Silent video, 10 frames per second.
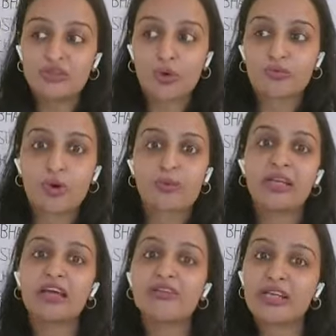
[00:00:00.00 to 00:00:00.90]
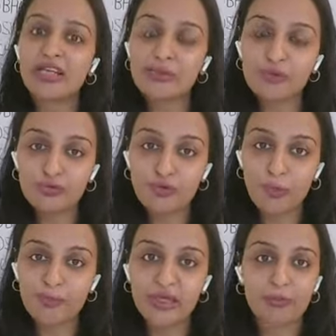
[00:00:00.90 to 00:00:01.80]
So from 11 a.m. to
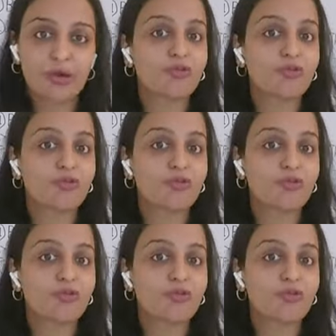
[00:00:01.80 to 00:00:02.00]
4 p.m.